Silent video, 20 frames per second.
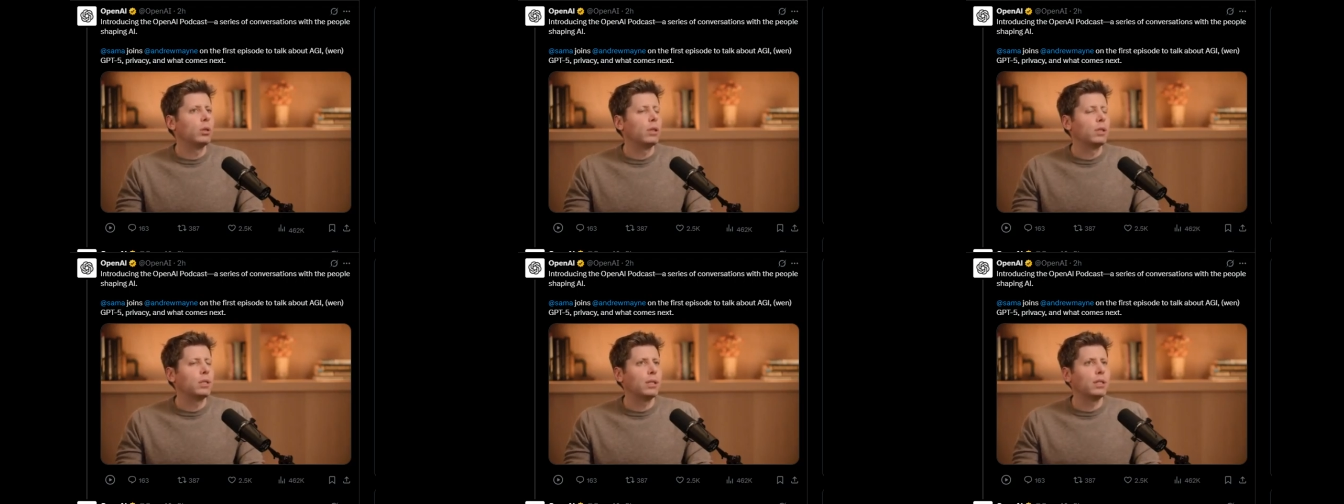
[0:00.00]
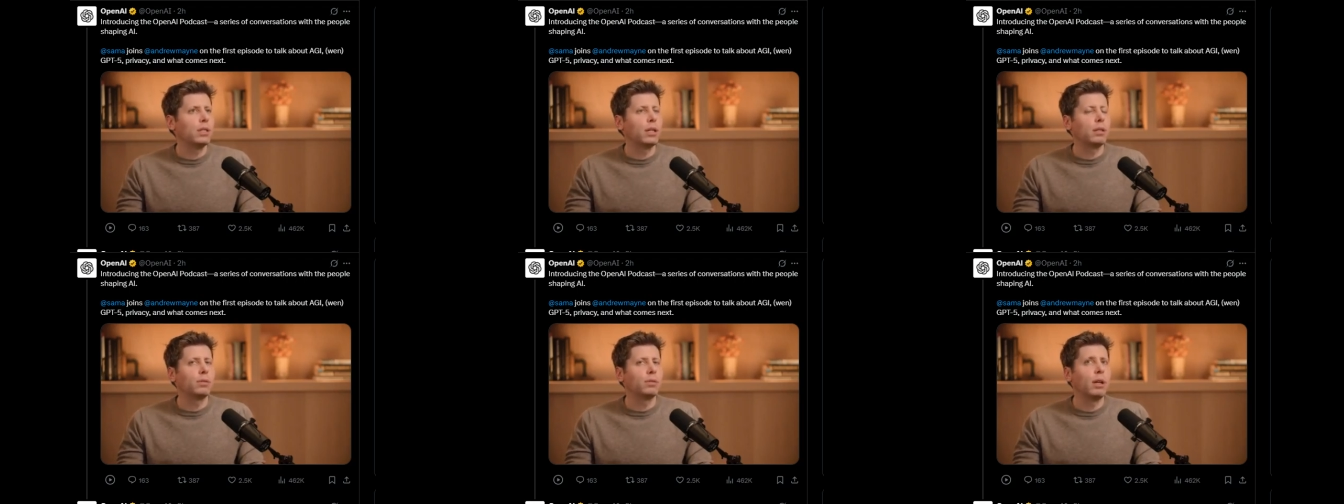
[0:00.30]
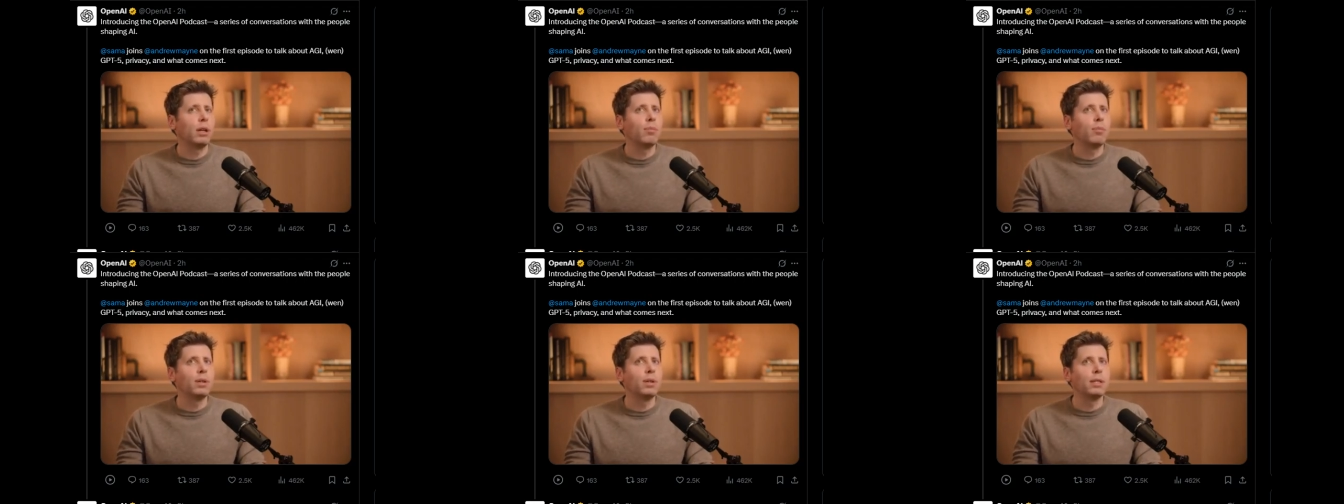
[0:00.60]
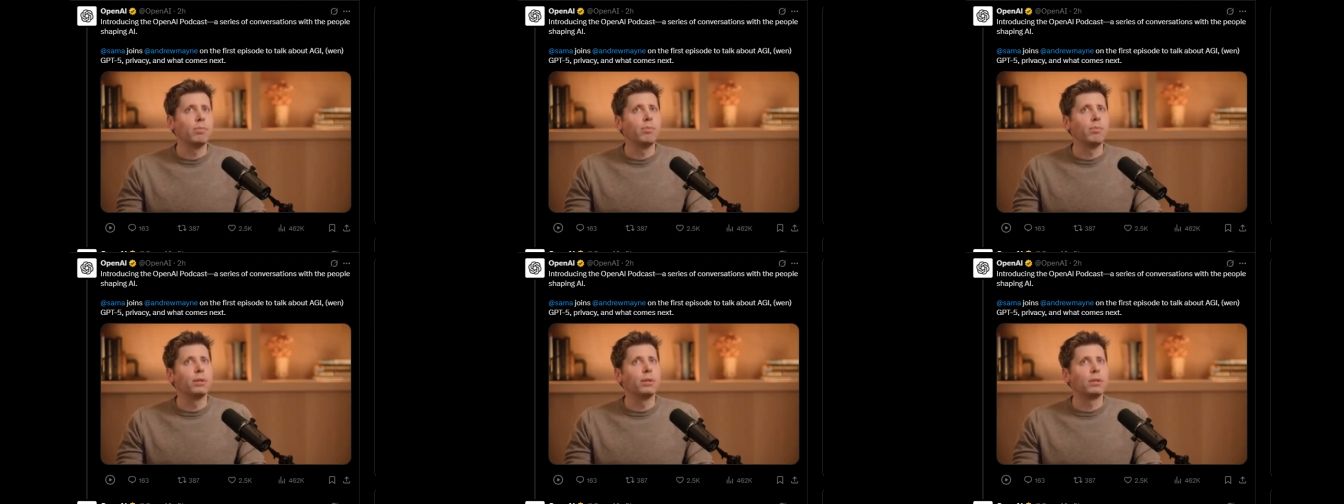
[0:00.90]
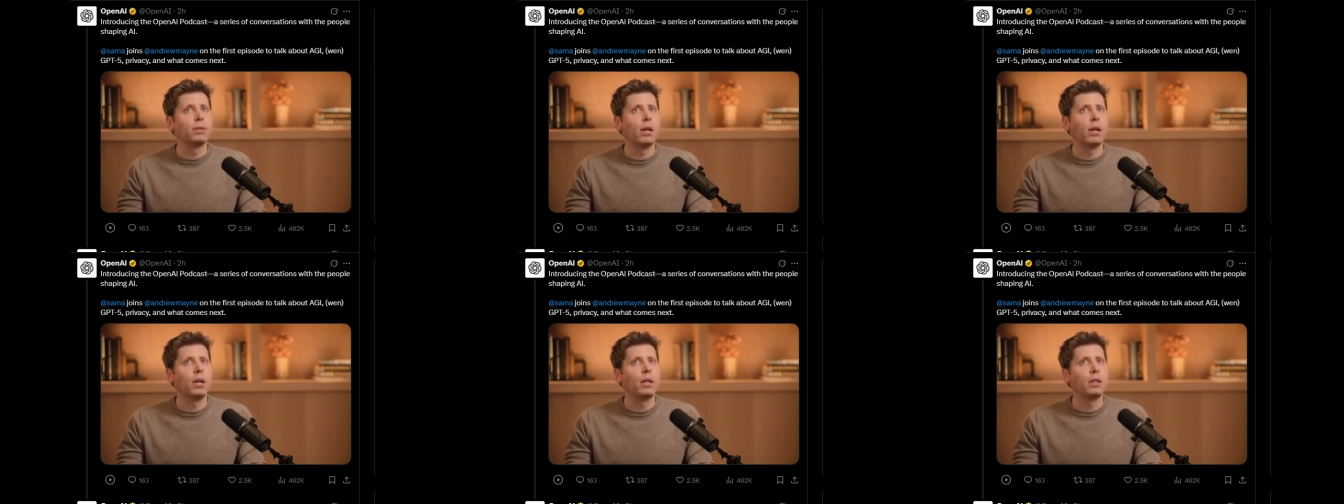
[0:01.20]
really successful companies
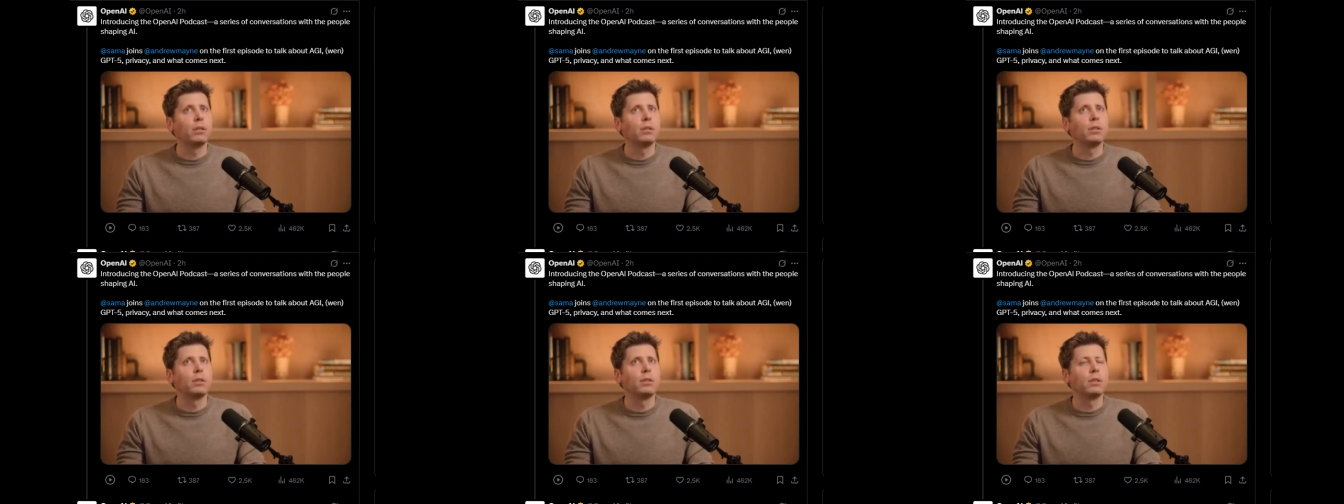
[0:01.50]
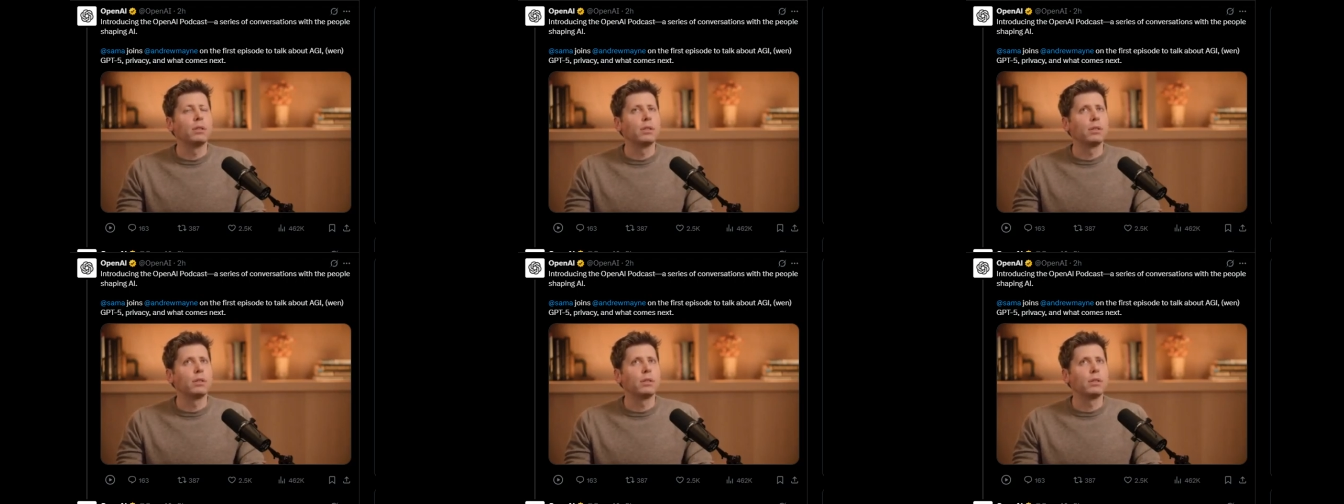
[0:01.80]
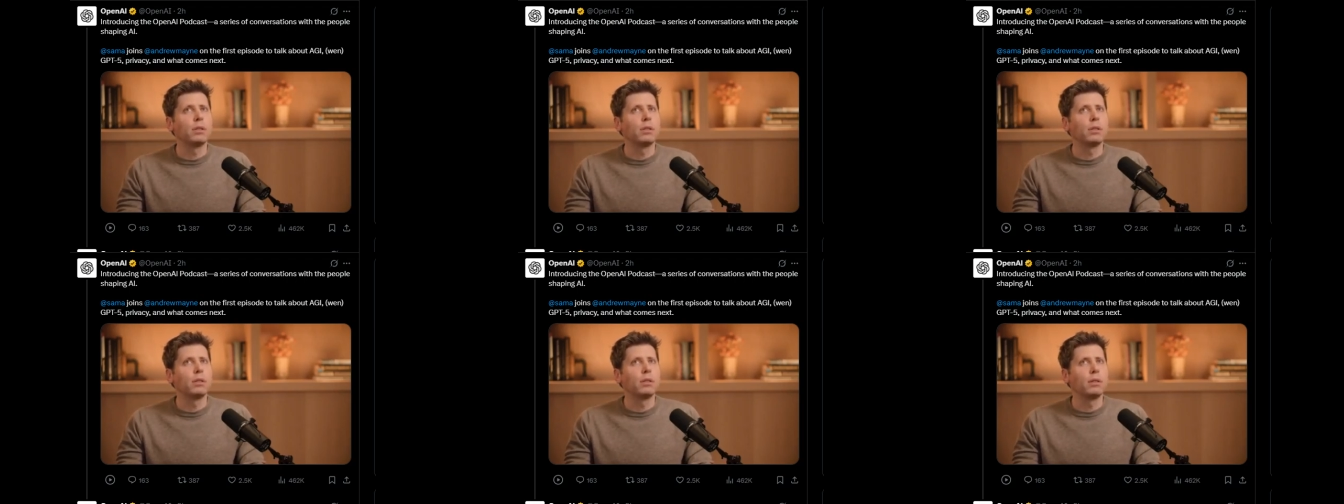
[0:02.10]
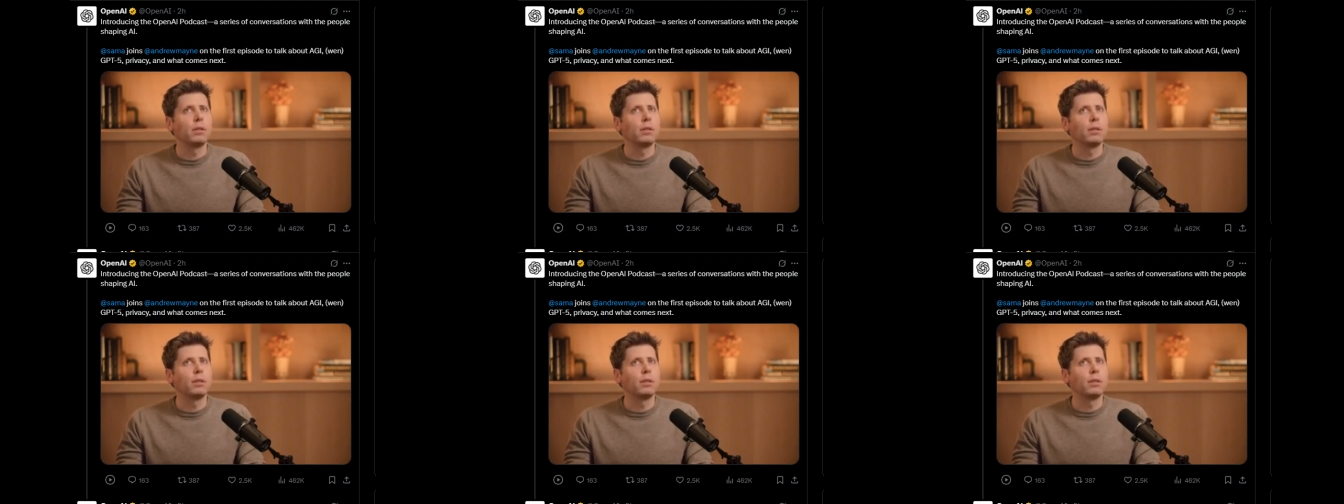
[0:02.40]
built on this